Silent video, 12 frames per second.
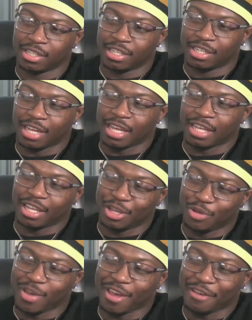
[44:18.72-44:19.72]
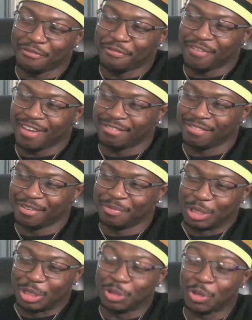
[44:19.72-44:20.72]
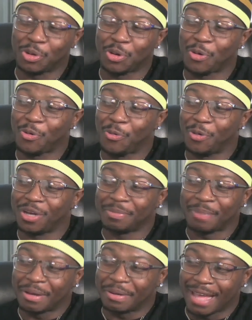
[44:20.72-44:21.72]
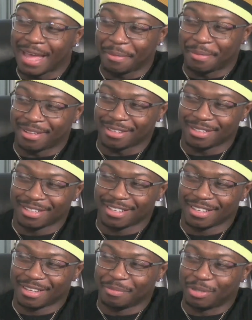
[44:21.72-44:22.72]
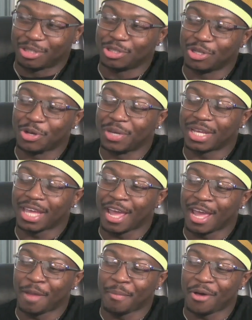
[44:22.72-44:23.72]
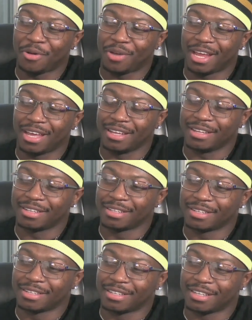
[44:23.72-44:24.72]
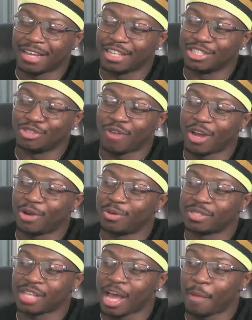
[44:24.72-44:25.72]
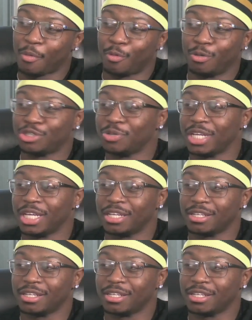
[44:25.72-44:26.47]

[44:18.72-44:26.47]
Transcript: like, yeah, you have faith, but you don't know what about to happen, Nah, but you know it came out like, like just right on time or what you needed.